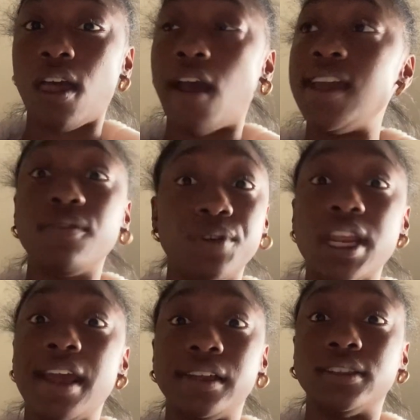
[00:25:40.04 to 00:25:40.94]
Every
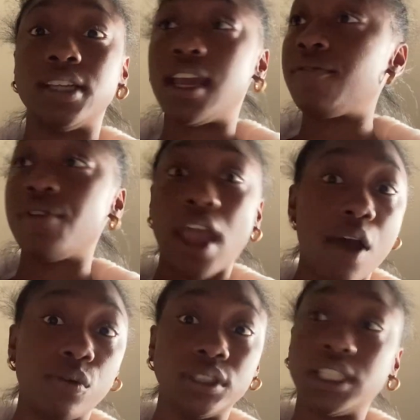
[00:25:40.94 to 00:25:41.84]
day, every
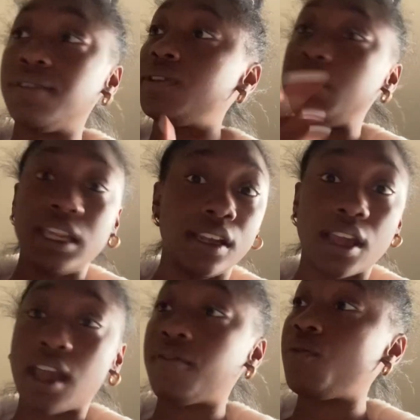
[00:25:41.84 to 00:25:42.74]
hour, every minute,
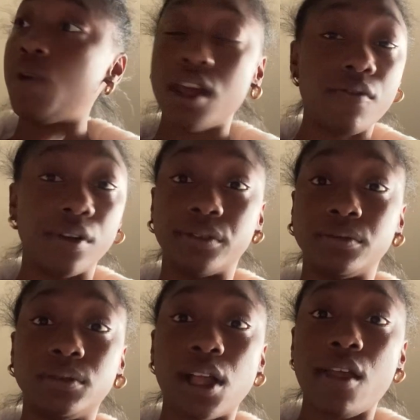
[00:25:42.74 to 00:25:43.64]
every whatever.
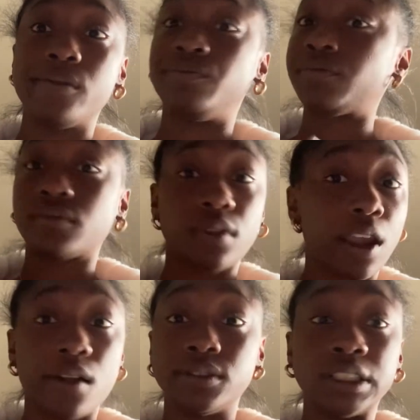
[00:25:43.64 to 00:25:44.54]

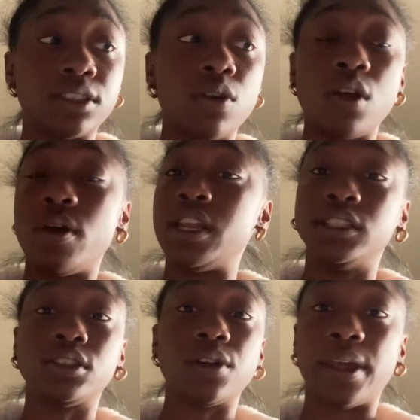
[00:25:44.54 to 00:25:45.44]
That's the only way that
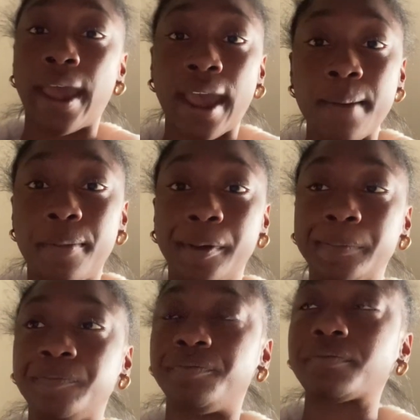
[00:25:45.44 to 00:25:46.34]
it's going to happen.
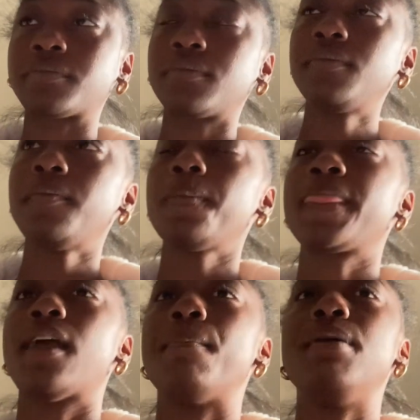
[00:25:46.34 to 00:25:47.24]

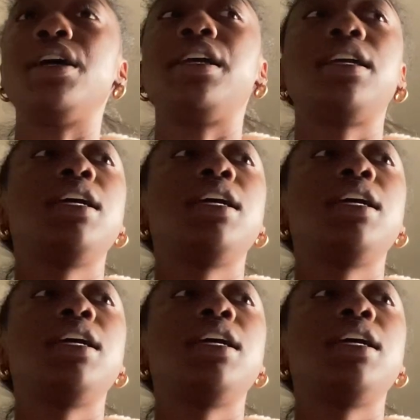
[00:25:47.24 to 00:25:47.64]
But